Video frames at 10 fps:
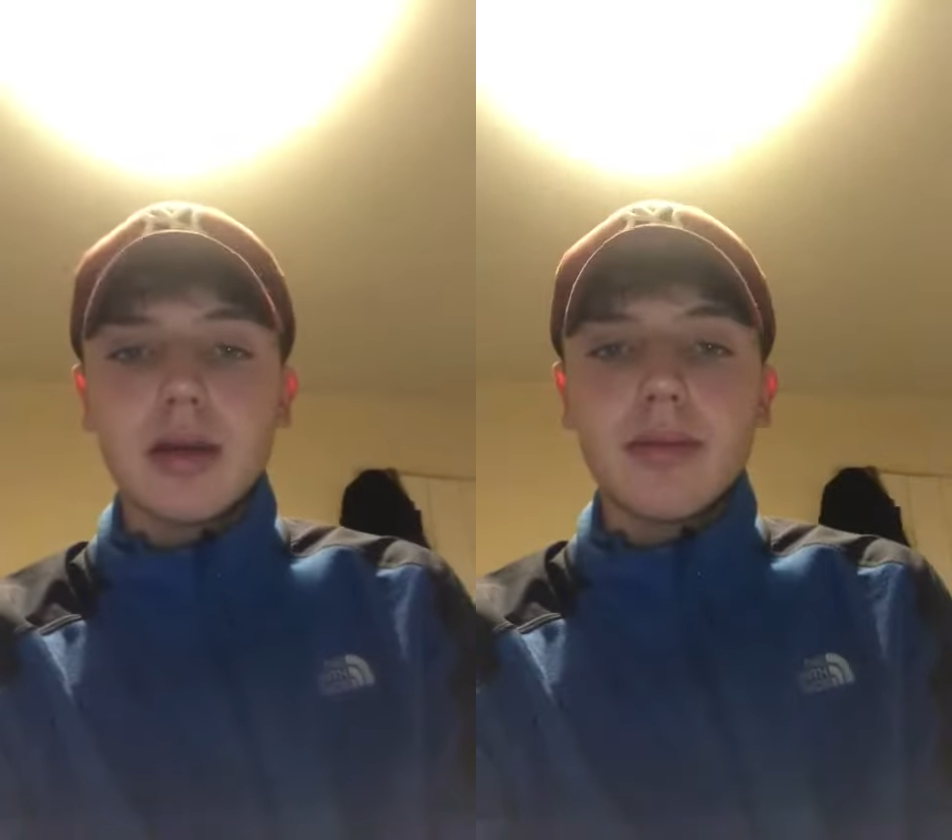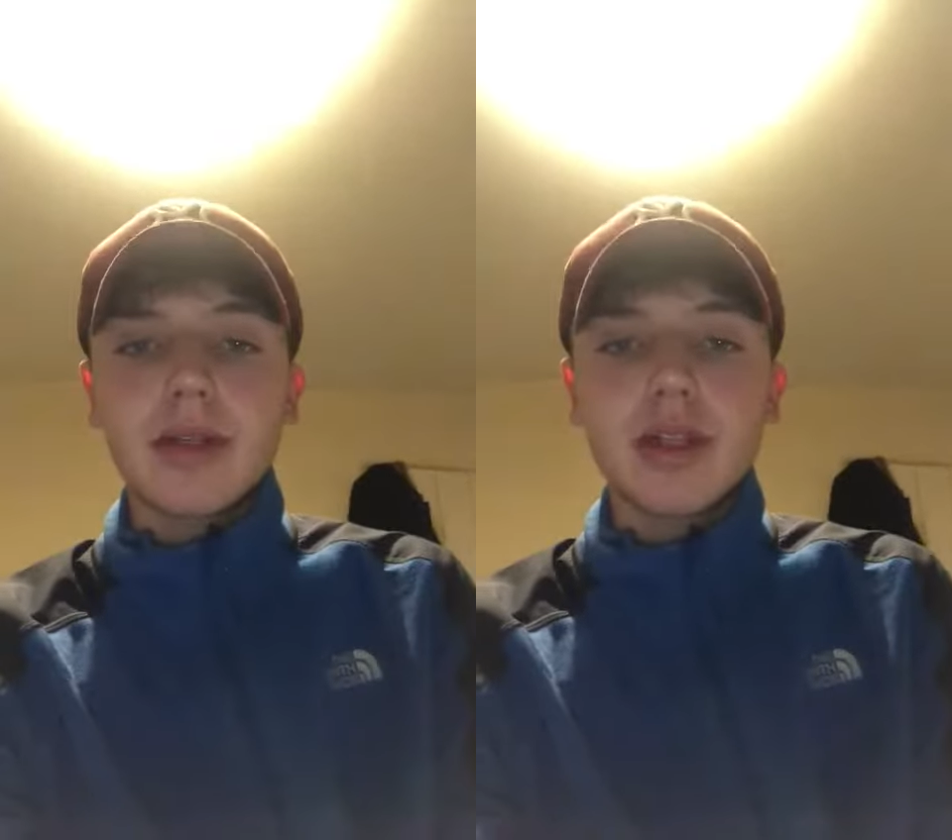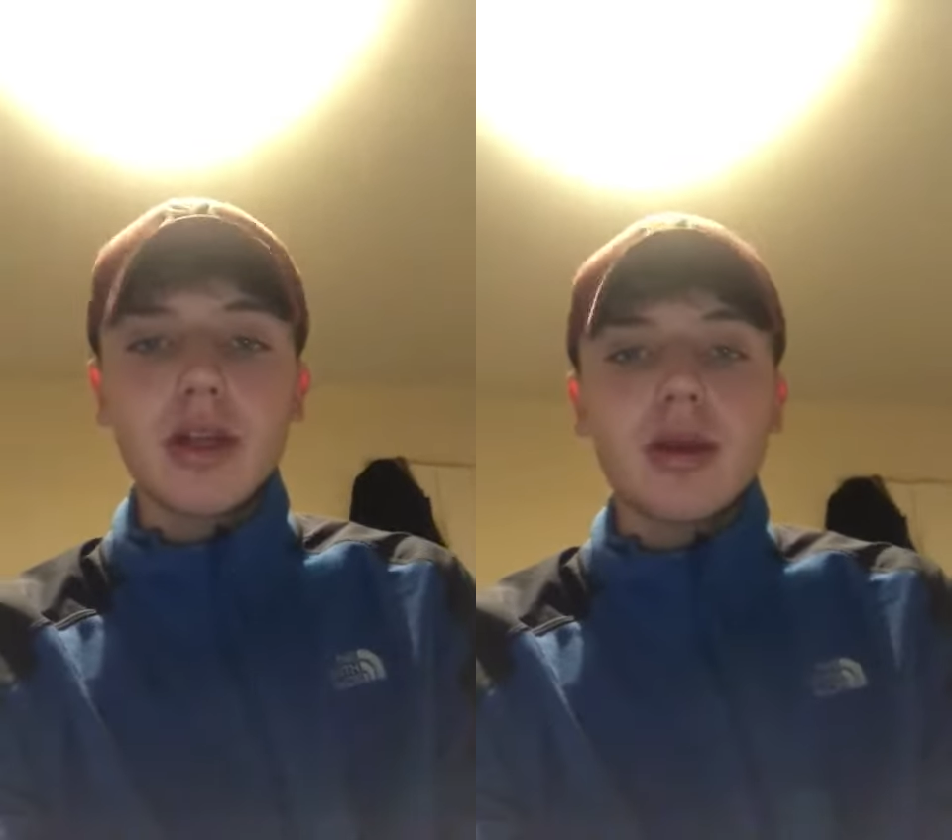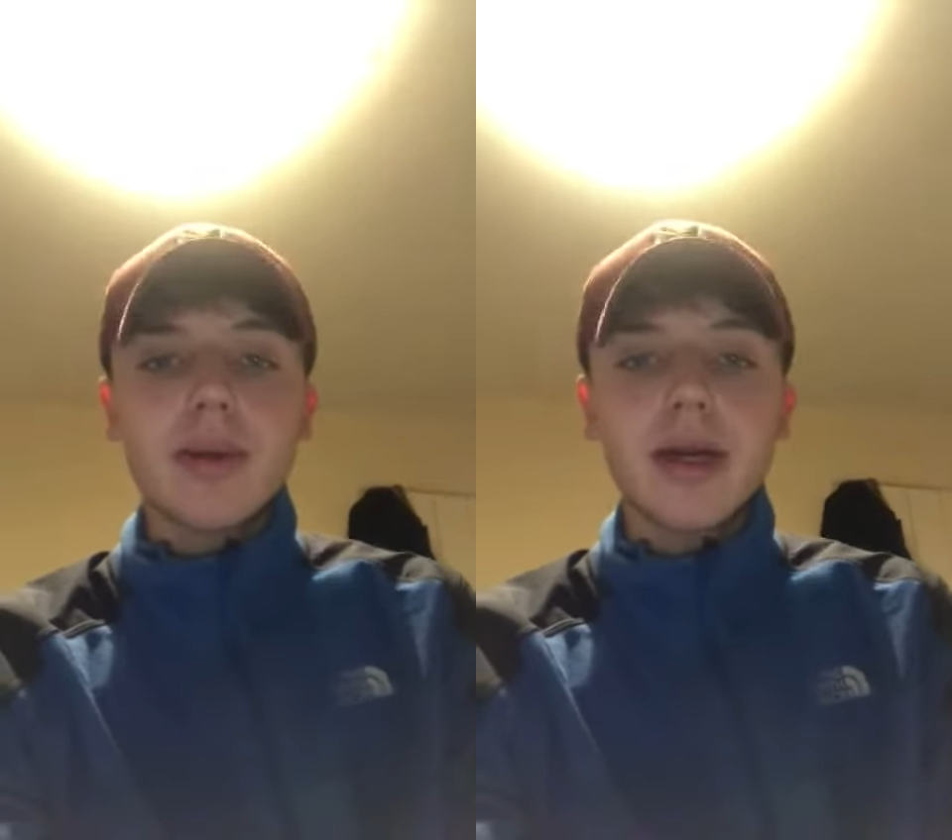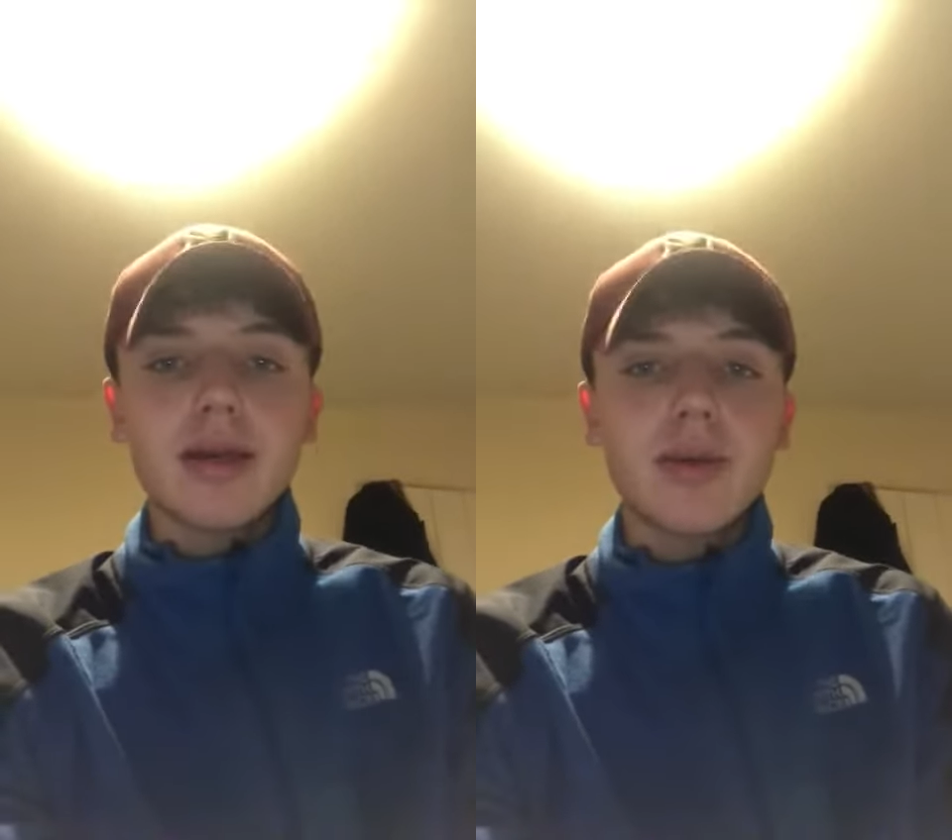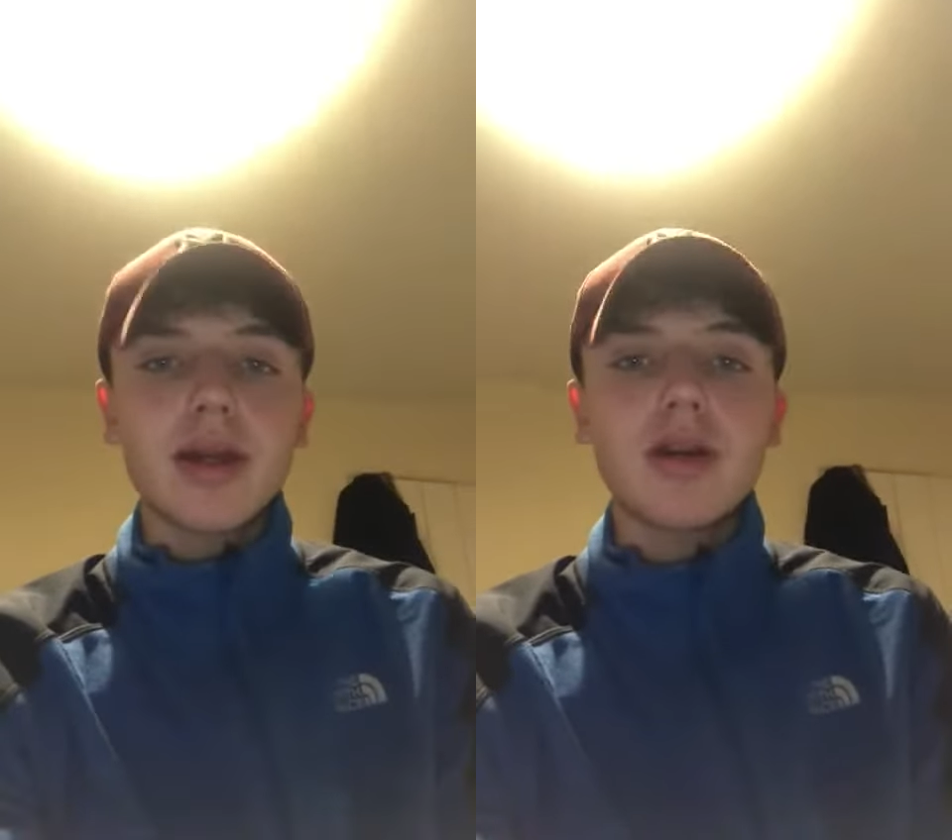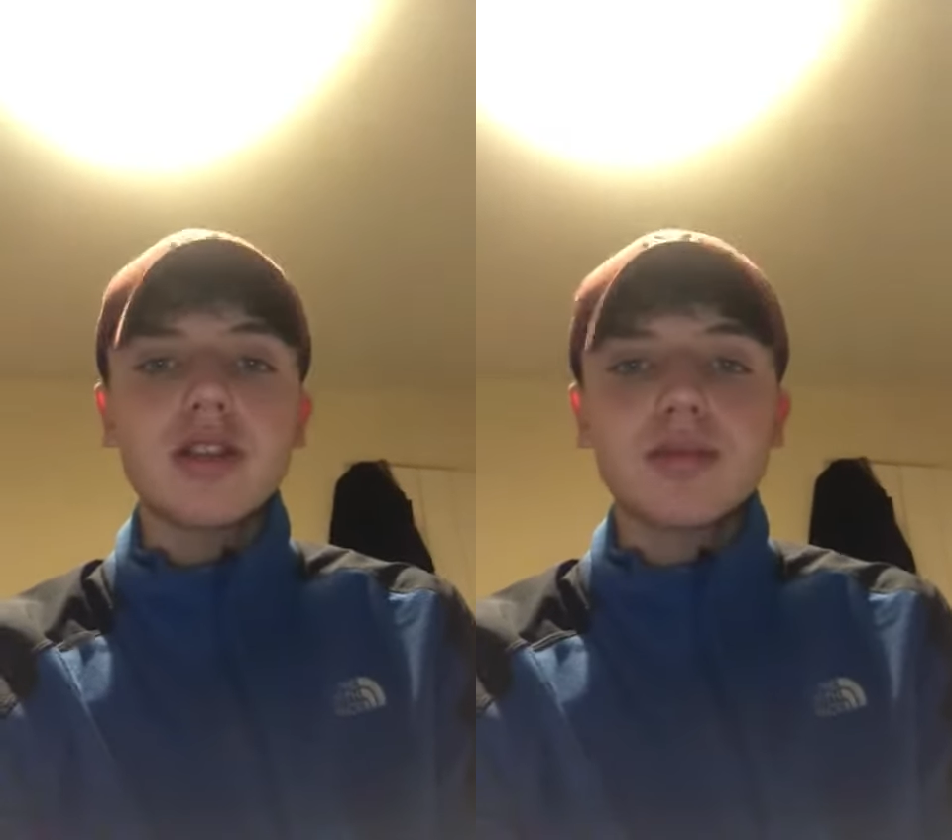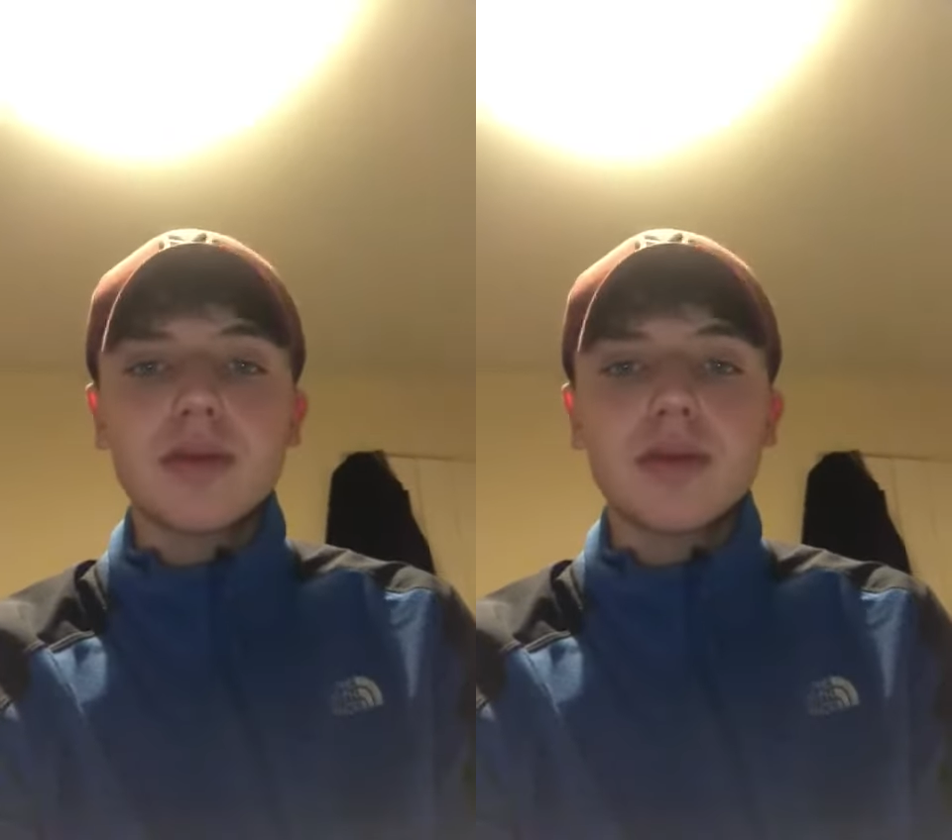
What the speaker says: I don't know about anyone else,